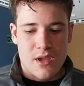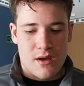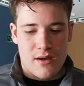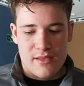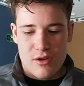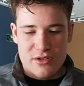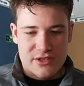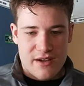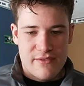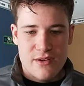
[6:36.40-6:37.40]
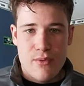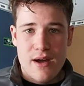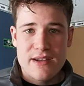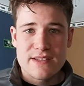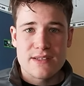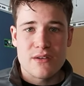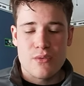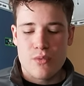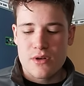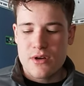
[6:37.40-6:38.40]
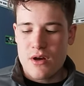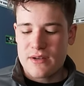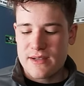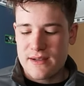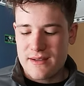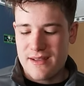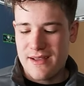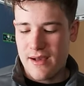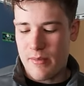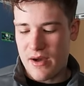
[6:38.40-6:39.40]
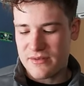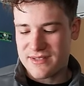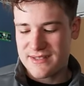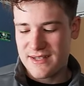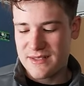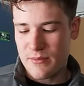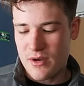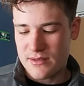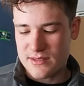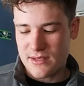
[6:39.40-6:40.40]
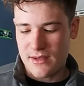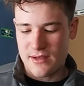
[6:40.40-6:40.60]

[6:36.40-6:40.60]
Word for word: Longevity wise, we're talking about 6 months.